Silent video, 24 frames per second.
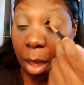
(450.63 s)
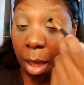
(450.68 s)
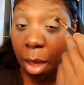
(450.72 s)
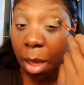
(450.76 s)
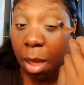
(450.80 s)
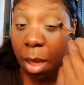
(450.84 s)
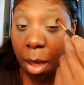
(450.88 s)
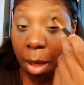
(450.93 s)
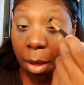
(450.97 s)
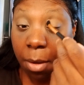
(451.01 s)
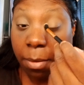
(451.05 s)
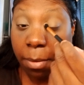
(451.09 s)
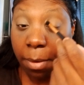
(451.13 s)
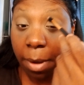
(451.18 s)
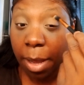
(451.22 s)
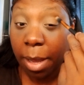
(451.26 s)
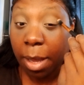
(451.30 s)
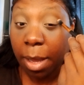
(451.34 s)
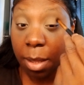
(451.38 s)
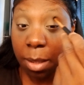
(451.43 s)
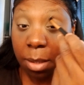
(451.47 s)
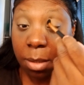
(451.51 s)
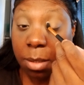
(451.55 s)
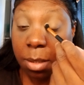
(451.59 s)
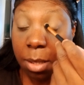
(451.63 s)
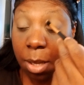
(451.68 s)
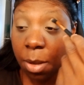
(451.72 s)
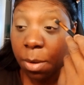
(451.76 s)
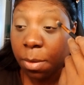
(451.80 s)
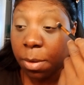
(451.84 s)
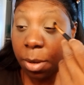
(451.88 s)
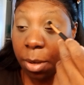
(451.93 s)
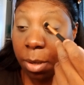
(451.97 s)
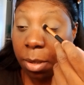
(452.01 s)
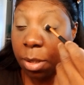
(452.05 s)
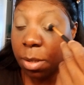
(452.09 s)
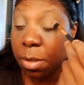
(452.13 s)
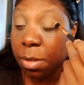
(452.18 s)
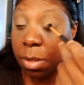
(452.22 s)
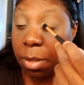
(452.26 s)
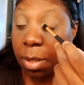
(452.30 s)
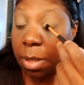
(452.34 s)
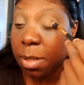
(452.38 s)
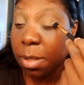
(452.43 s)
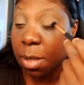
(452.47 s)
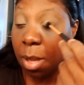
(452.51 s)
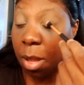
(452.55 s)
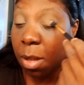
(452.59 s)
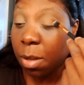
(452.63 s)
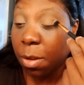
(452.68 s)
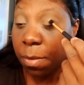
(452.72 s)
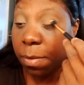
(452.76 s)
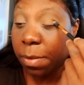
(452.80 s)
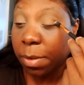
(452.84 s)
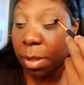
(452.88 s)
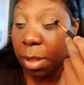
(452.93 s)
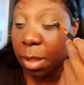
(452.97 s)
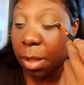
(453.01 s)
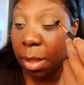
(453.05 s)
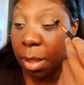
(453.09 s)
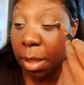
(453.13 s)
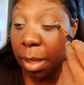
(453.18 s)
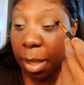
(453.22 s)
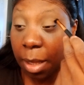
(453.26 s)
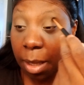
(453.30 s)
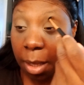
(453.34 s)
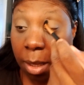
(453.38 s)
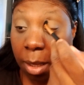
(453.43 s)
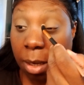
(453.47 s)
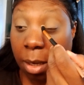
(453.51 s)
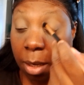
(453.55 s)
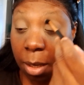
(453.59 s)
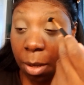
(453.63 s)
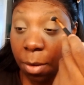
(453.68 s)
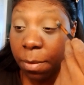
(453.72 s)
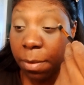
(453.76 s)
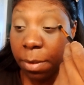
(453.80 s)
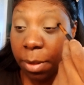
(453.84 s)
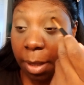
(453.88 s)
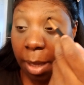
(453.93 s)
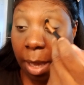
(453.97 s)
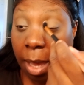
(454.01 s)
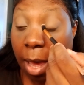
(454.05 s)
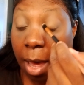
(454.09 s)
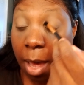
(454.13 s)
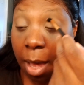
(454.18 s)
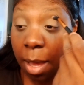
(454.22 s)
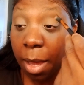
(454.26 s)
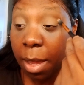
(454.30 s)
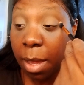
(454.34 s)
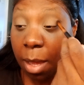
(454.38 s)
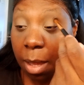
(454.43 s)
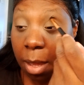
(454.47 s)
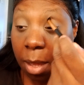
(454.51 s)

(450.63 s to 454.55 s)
Alright, so we're going to use this all over the lid and over the eye.